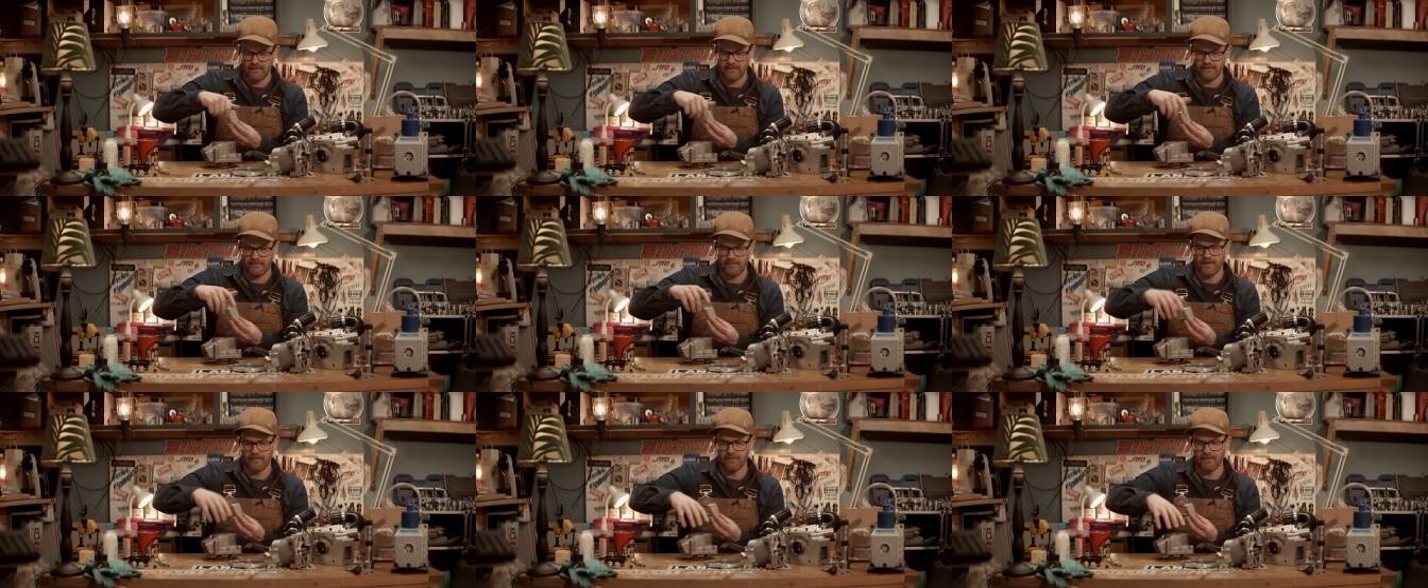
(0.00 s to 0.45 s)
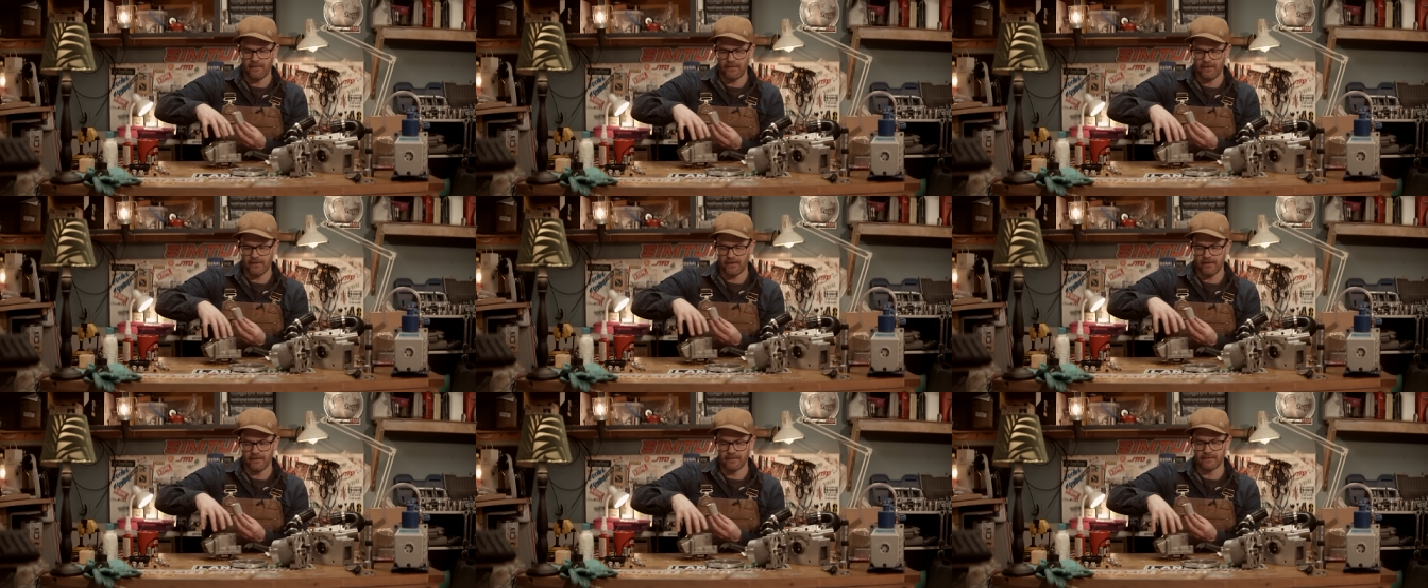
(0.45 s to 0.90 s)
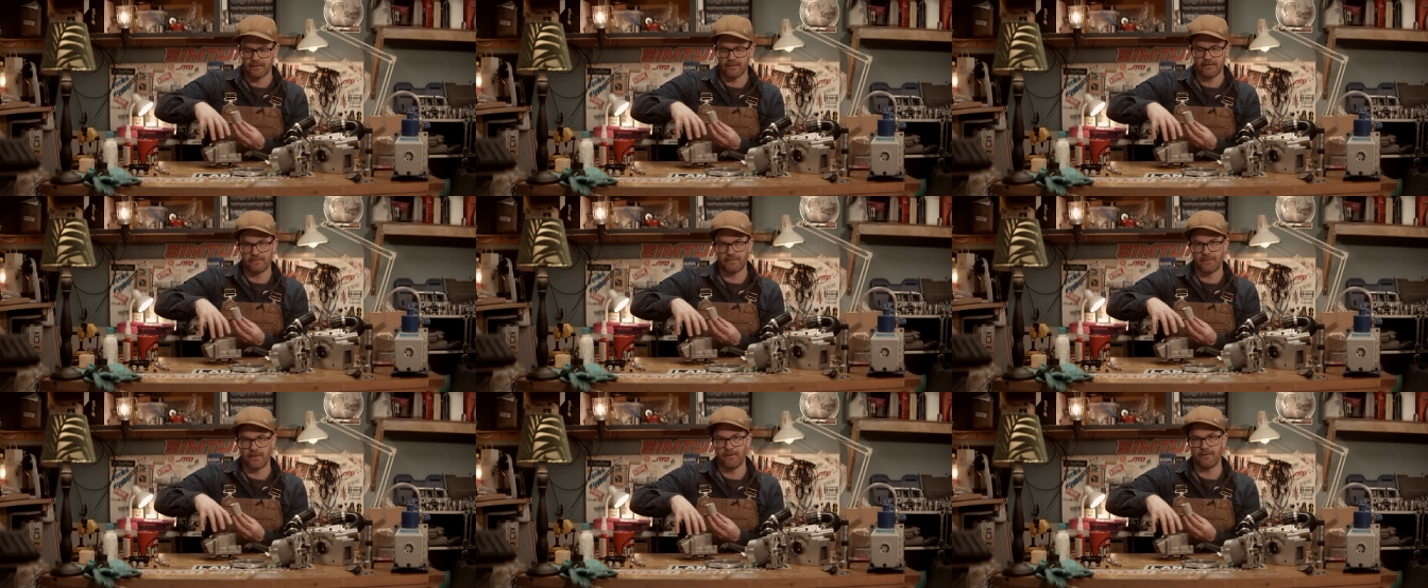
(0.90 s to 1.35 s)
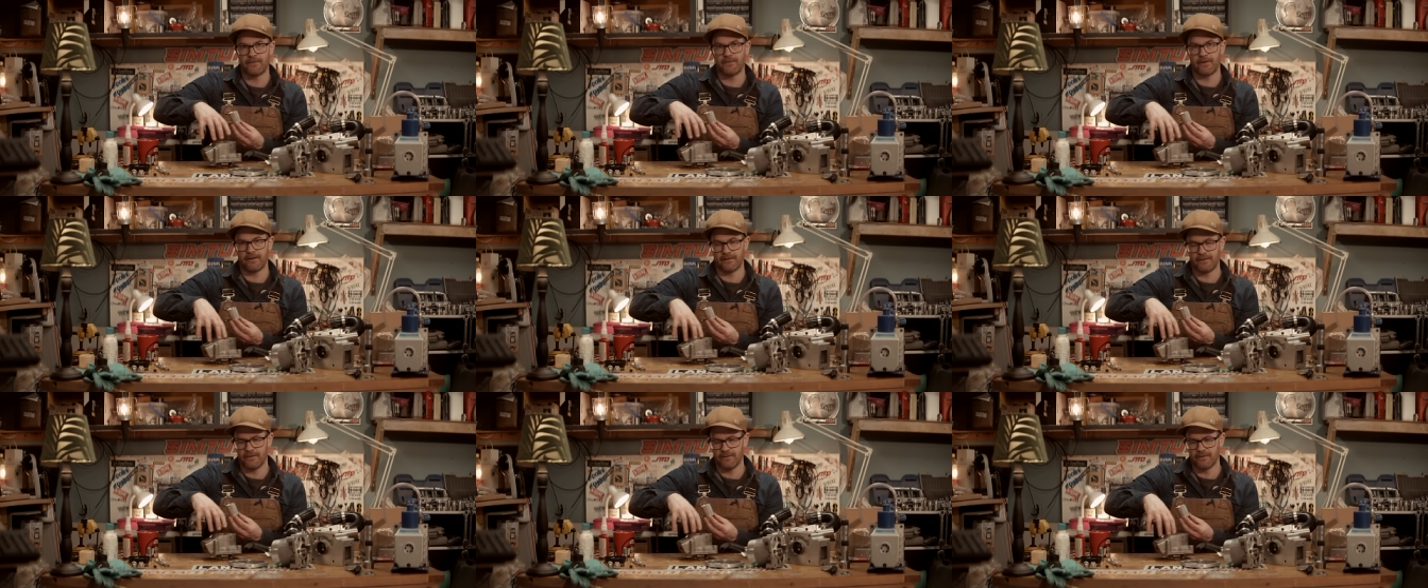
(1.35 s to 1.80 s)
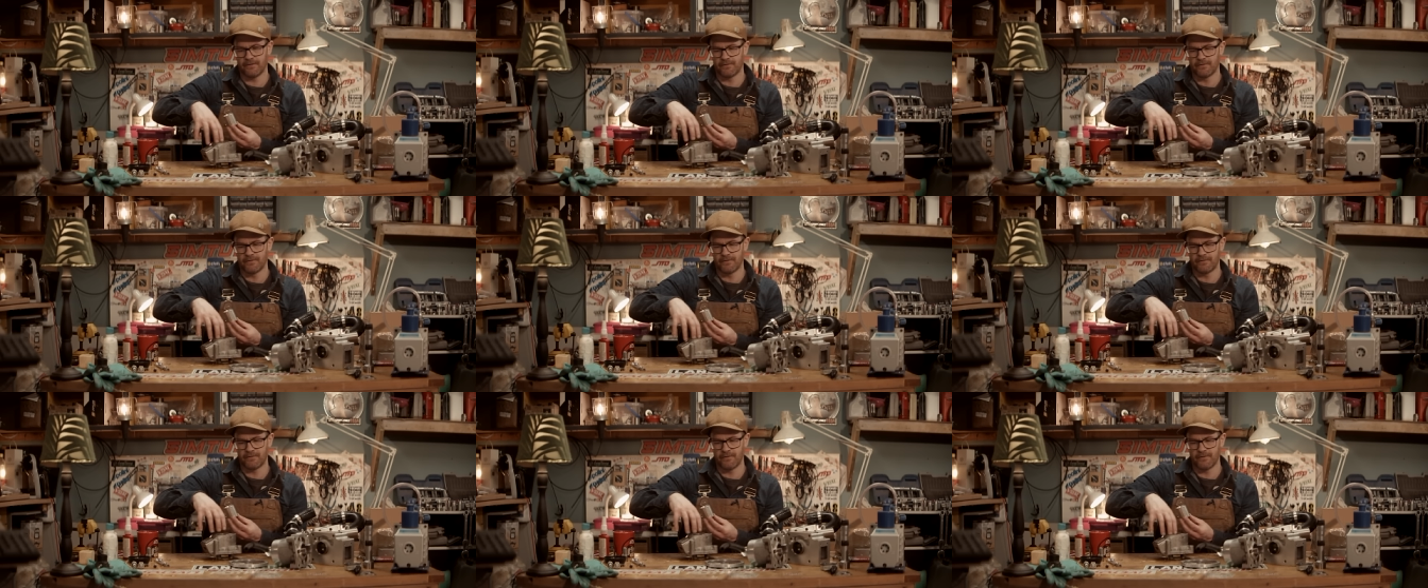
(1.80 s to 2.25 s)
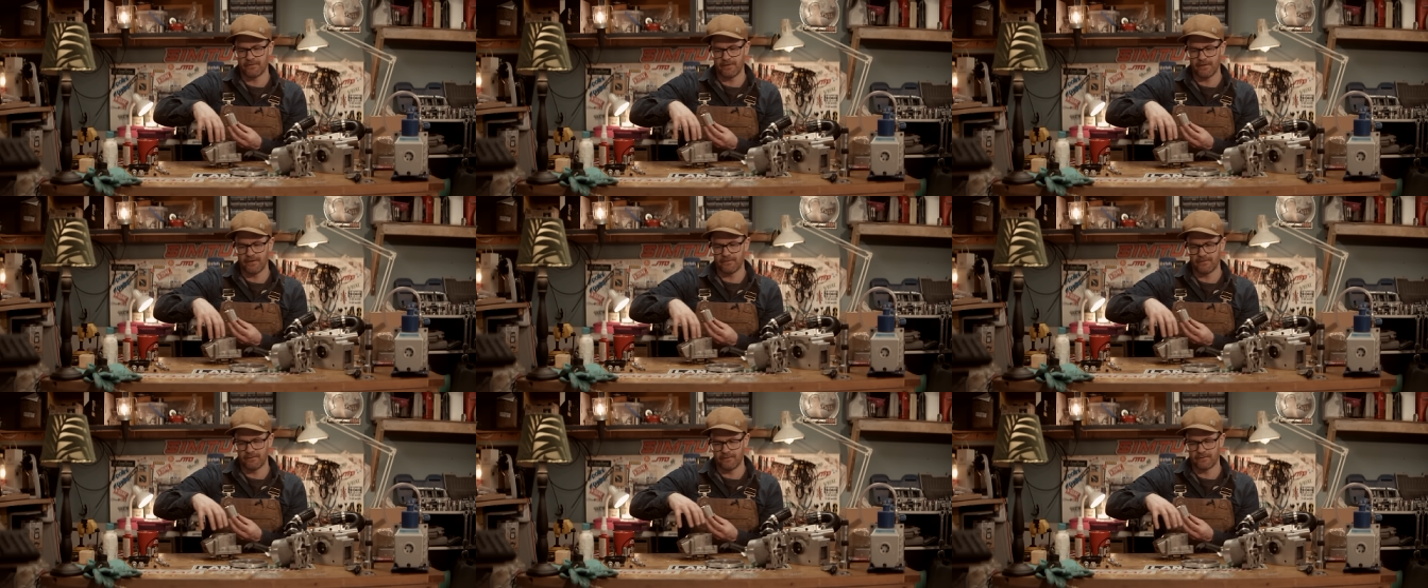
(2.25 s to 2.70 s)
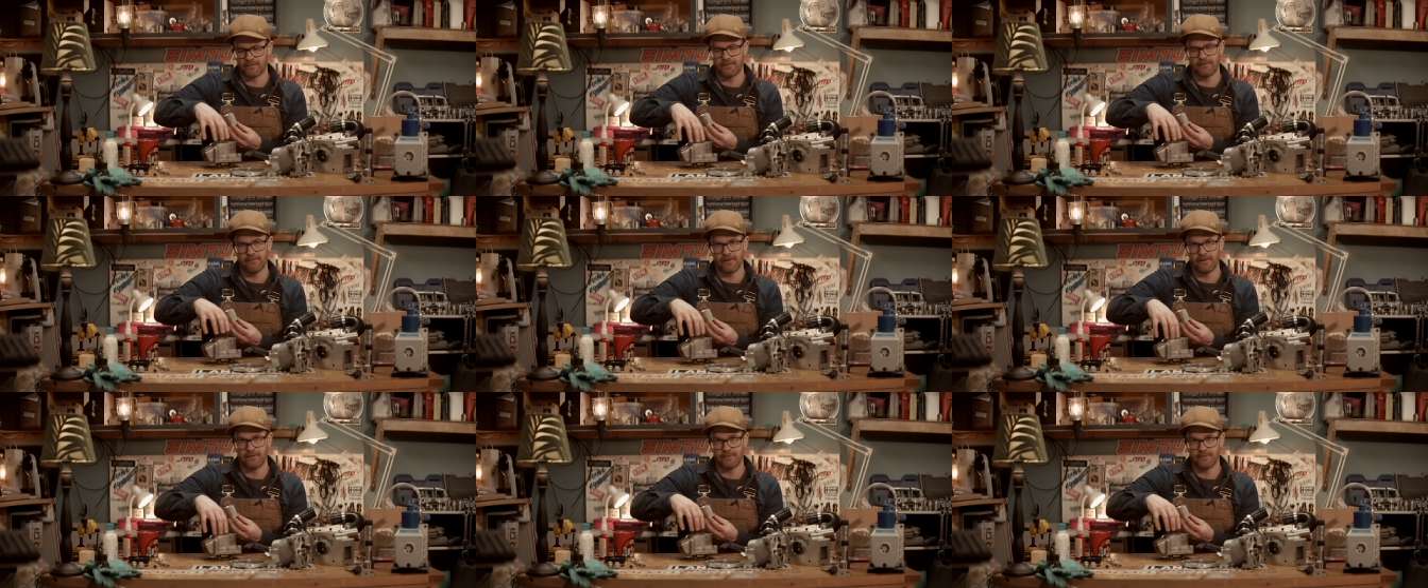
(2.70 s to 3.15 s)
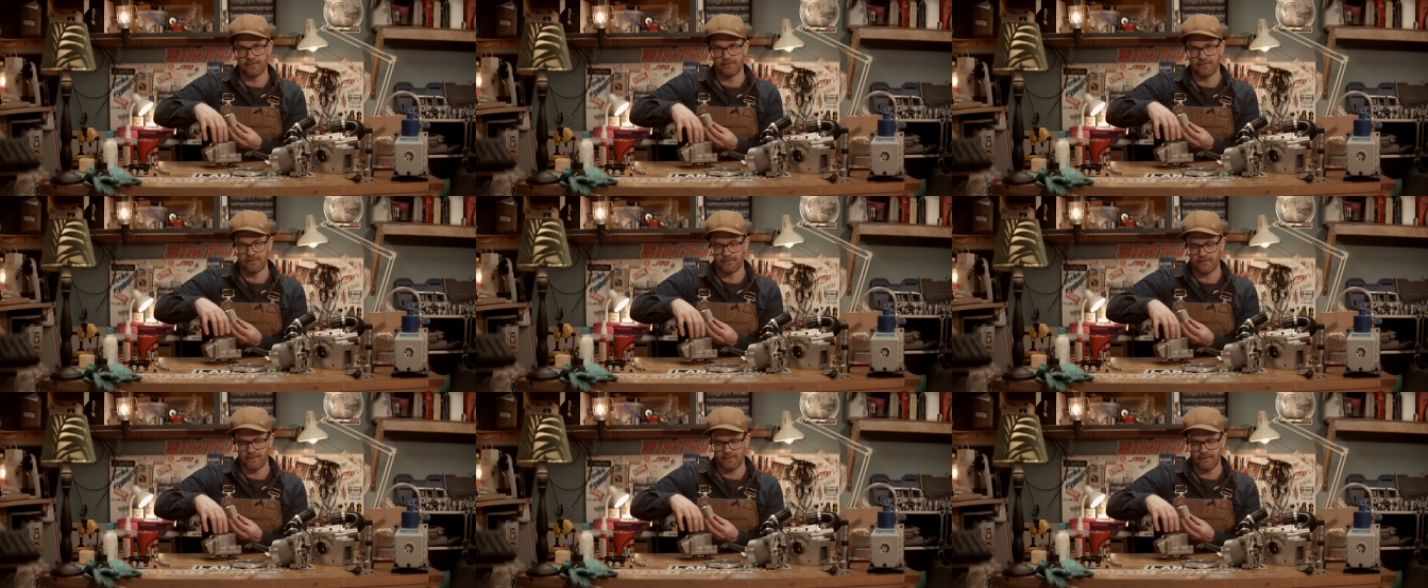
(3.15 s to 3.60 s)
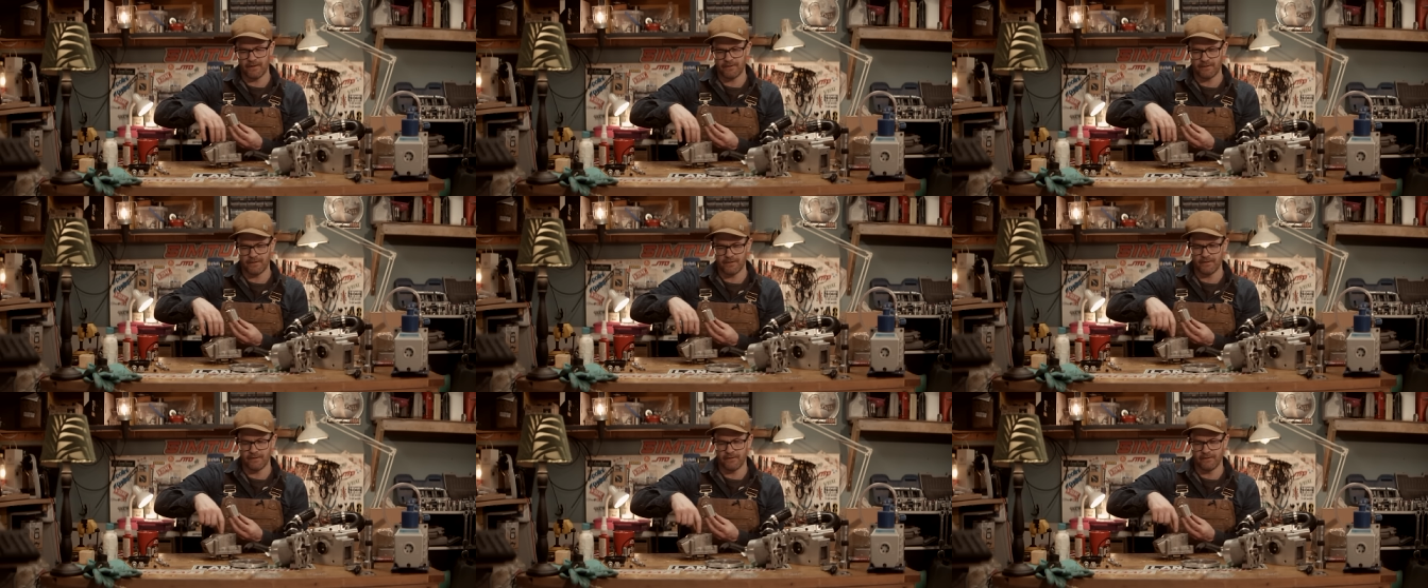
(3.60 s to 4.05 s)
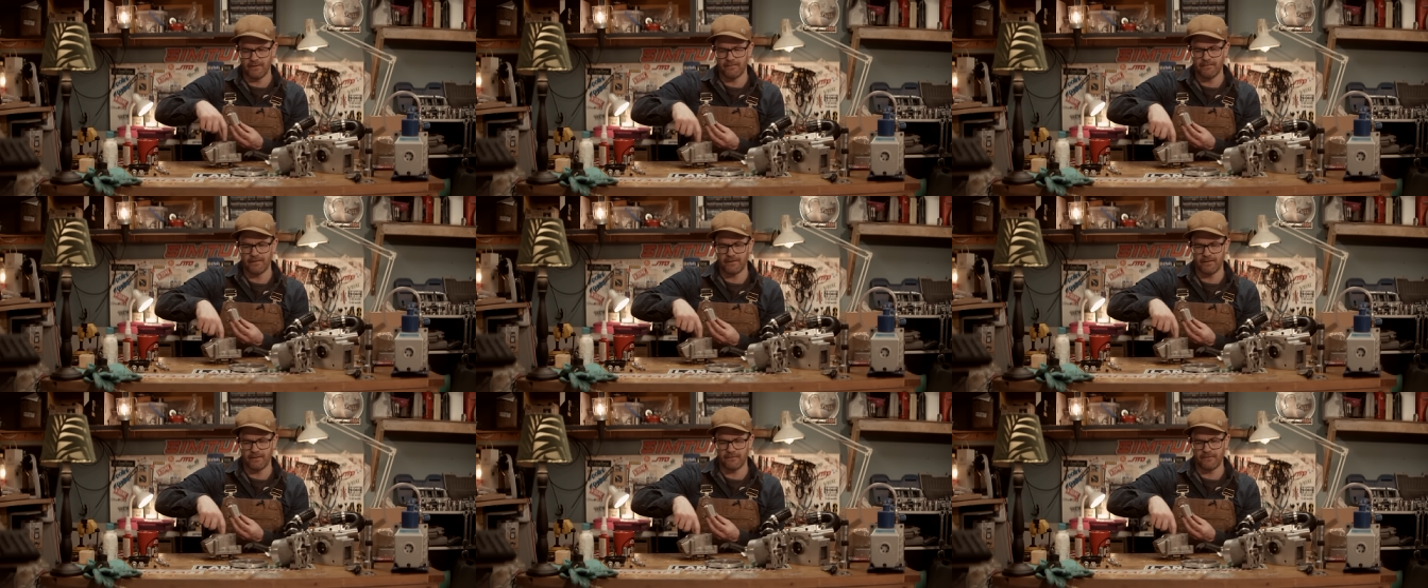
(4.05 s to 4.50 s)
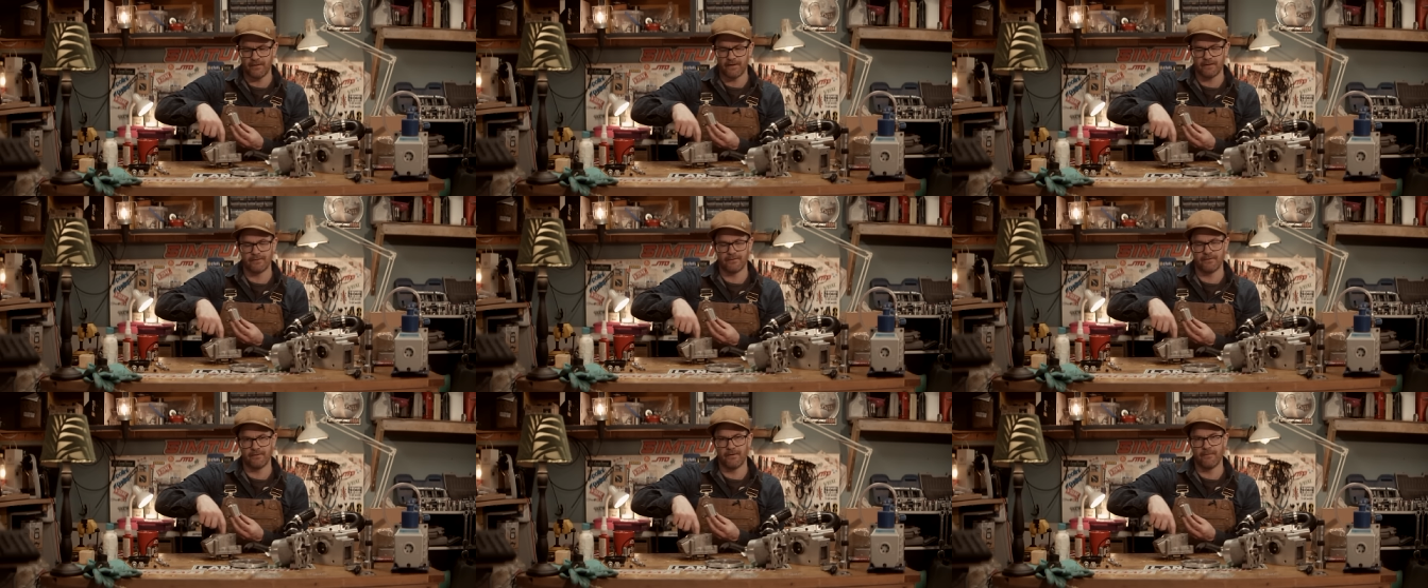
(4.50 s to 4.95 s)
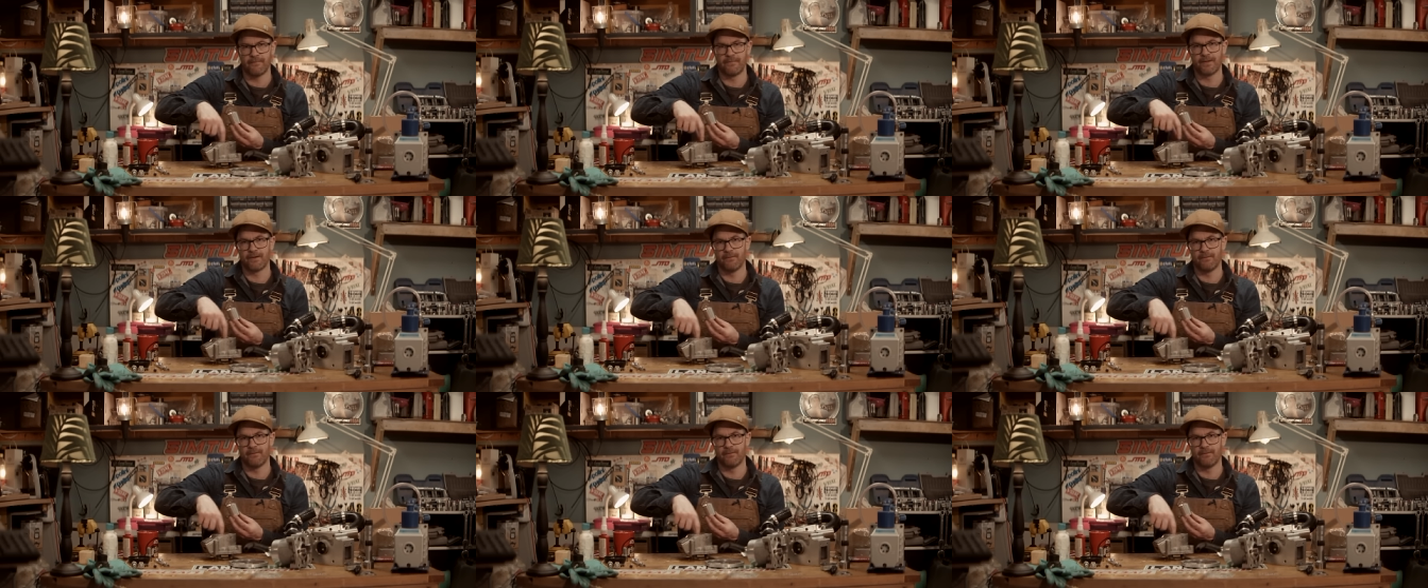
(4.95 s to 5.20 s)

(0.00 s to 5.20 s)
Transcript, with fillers: if everything else is perfect in a two-stroke in conventional two-stroke engine the limiting factor